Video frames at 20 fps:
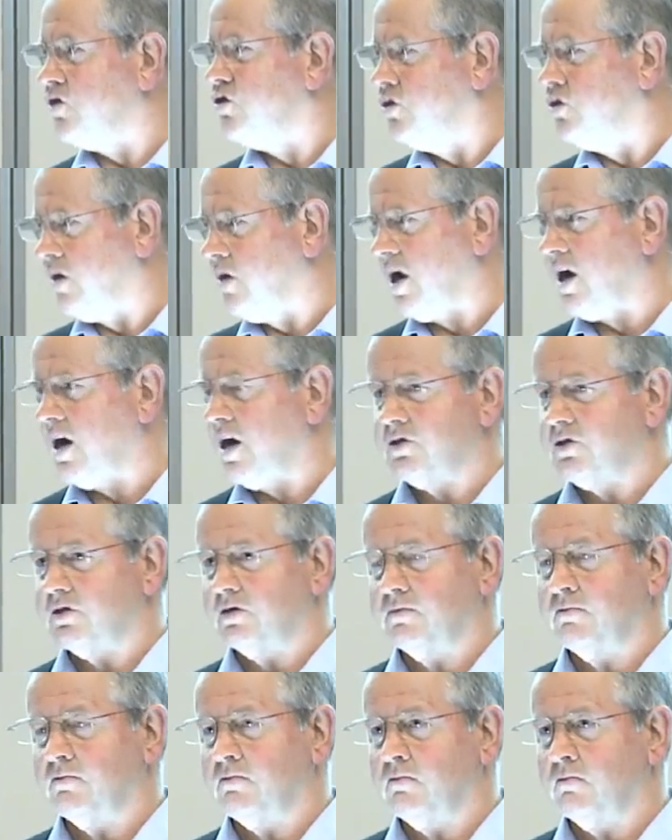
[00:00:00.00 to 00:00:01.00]
a new heart,
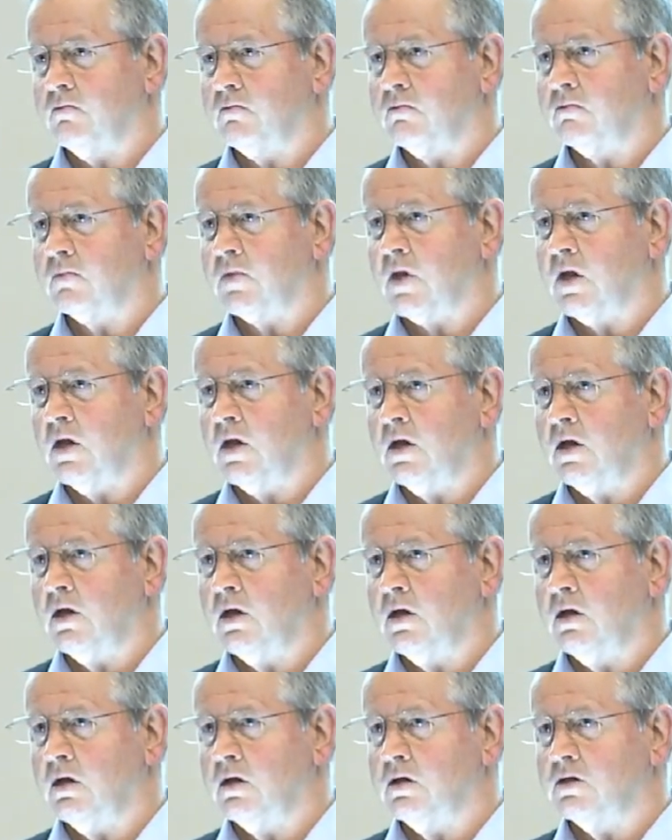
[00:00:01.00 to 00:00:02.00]

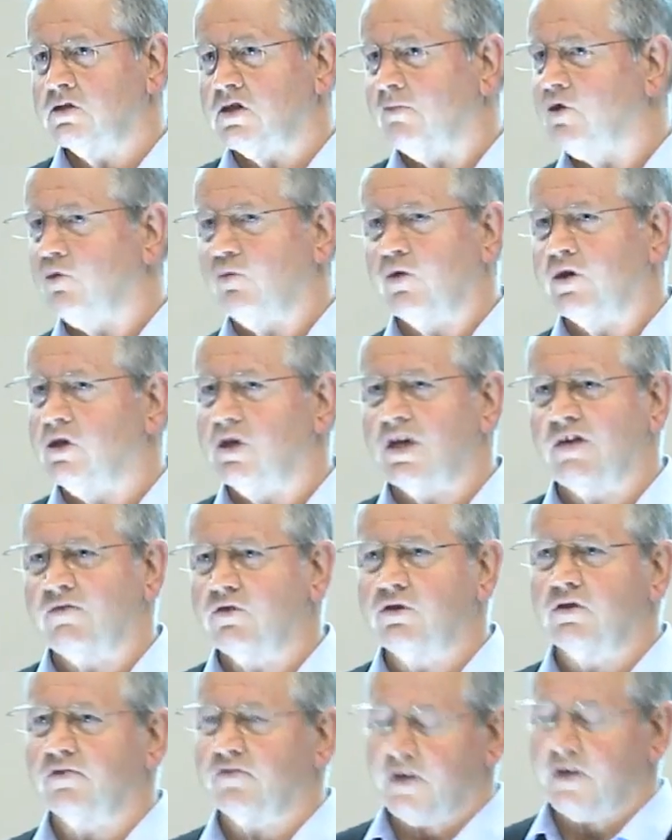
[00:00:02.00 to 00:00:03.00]
something we can
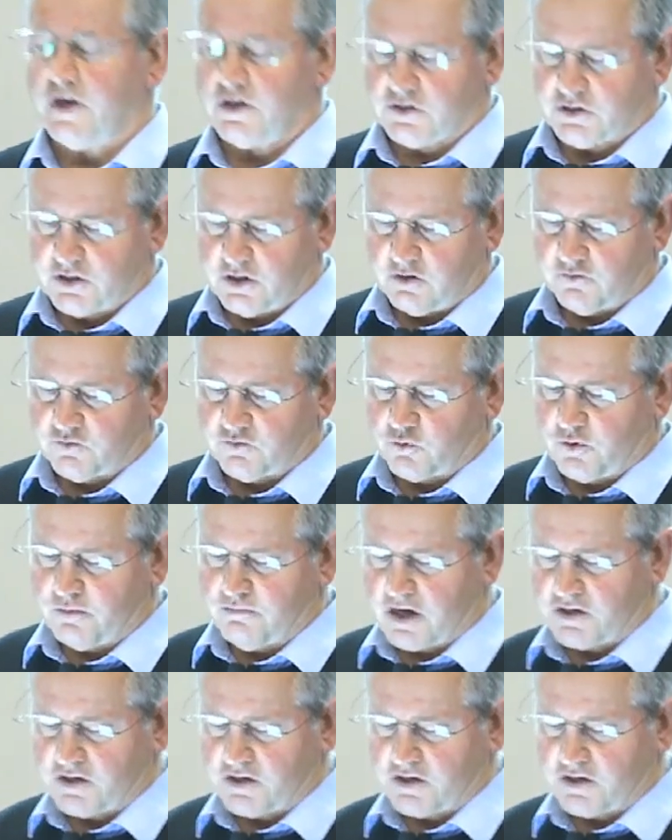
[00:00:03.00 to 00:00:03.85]
never do for ourselves. We